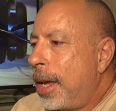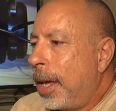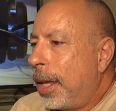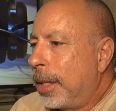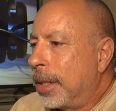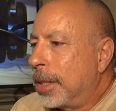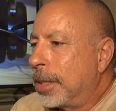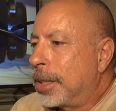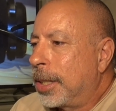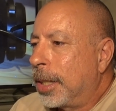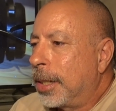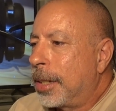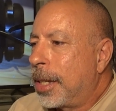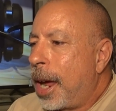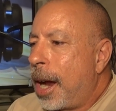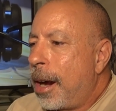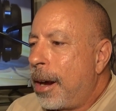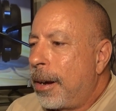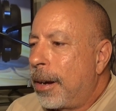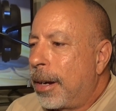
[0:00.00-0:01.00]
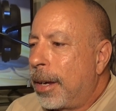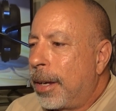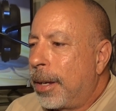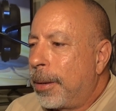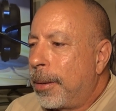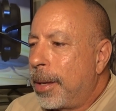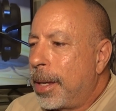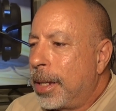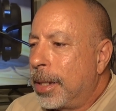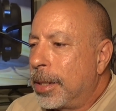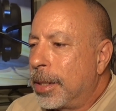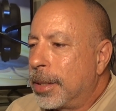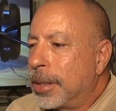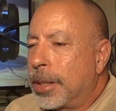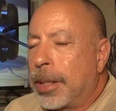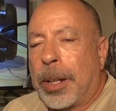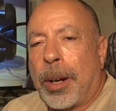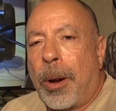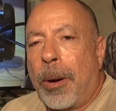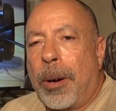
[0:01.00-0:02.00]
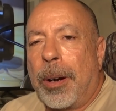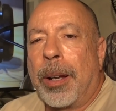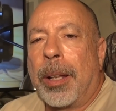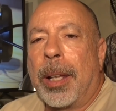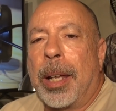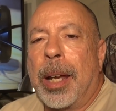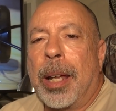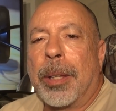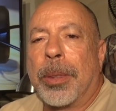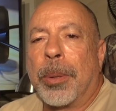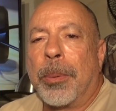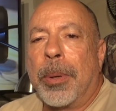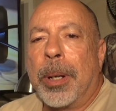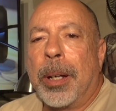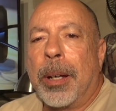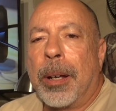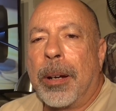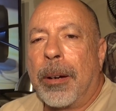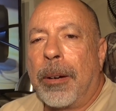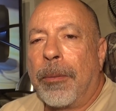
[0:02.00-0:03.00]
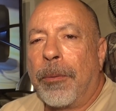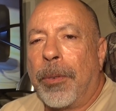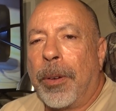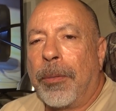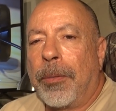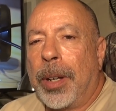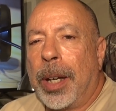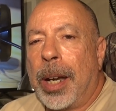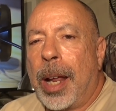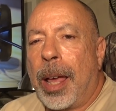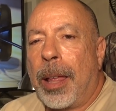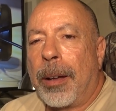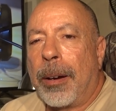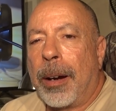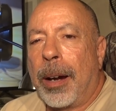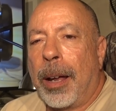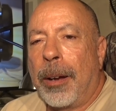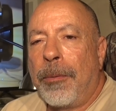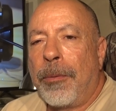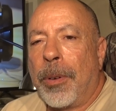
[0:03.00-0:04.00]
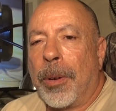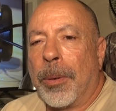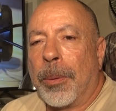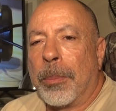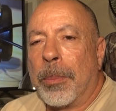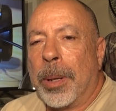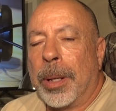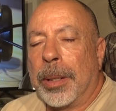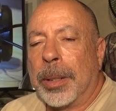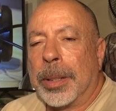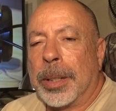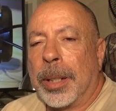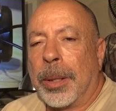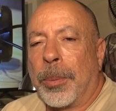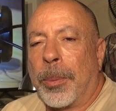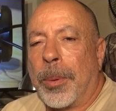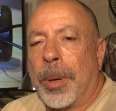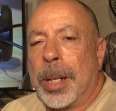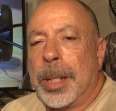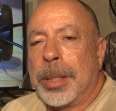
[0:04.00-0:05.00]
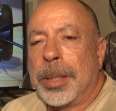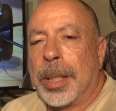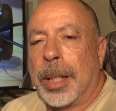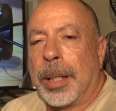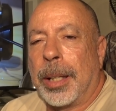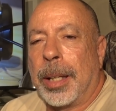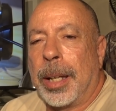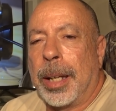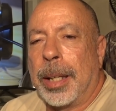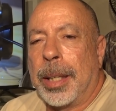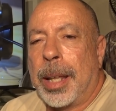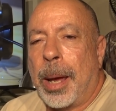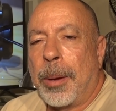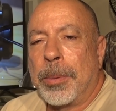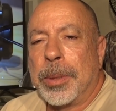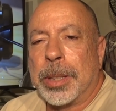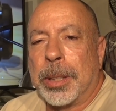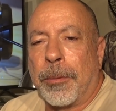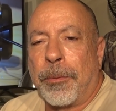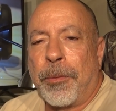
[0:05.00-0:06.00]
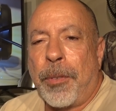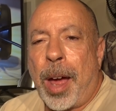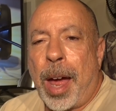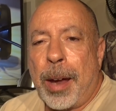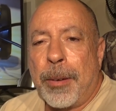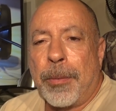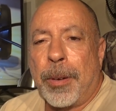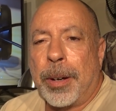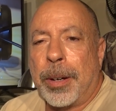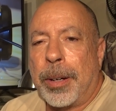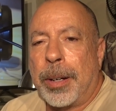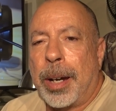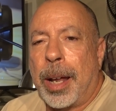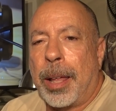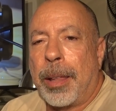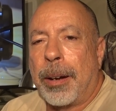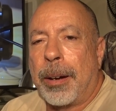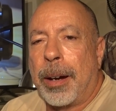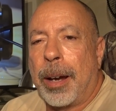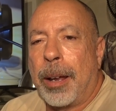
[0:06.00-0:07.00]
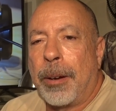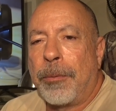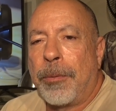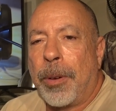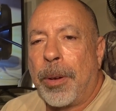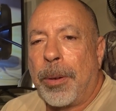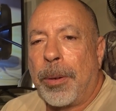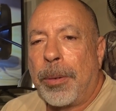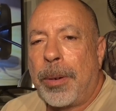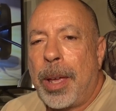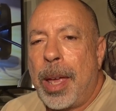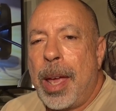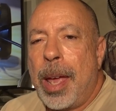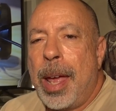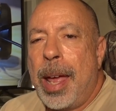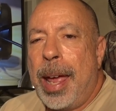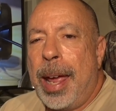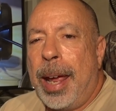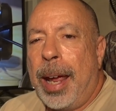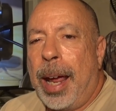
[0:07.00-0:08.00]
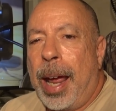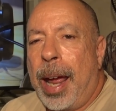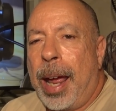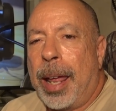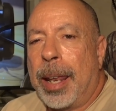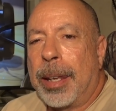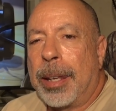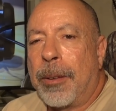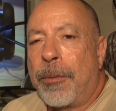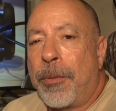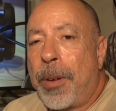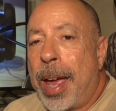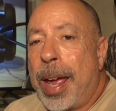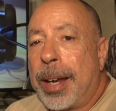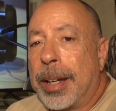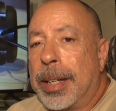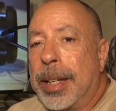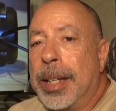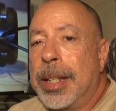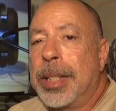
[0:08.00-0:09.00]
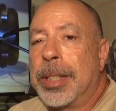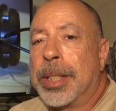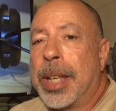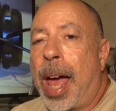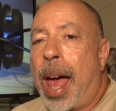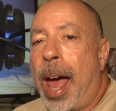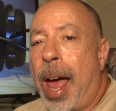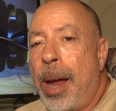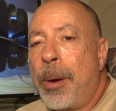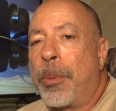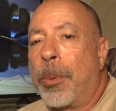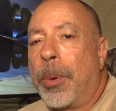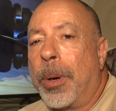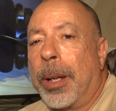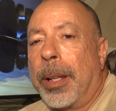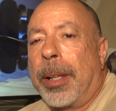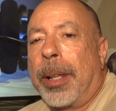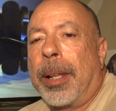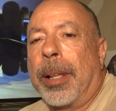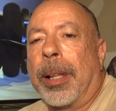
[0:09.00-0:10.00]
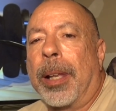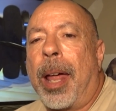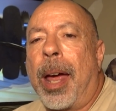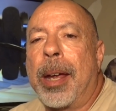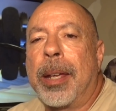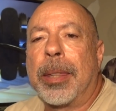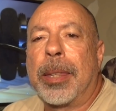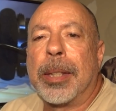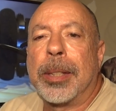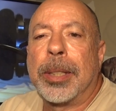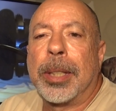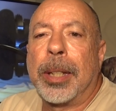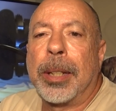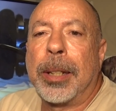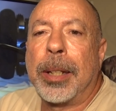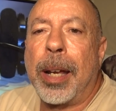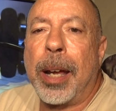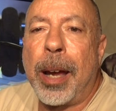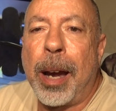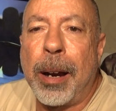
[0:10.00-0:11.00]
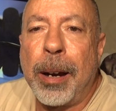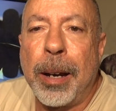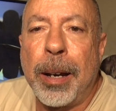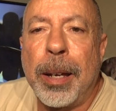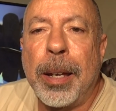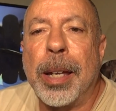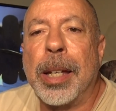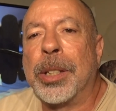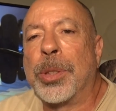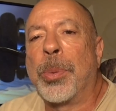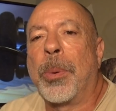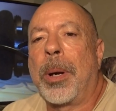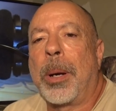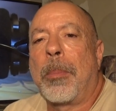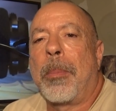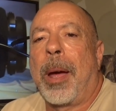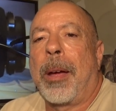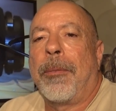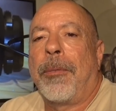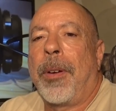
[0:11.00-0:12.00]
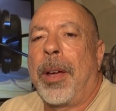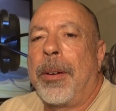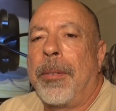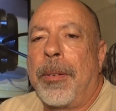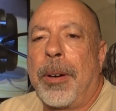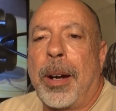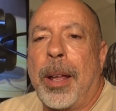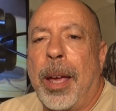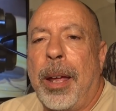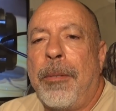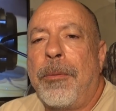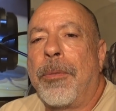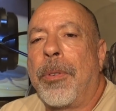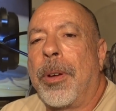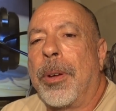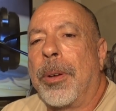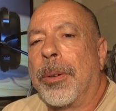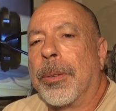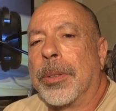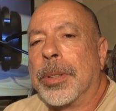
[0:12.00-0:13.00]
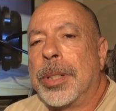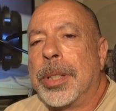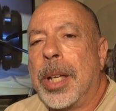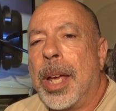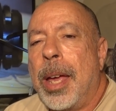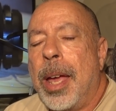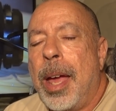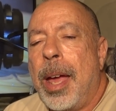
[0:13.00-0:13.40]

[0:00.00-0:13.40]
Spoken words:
And the Sandara is currently a $350 headphone, but until recently that was a $500 headphone. And the fact is, I really like the Sandara. It's one of my favorite headphones.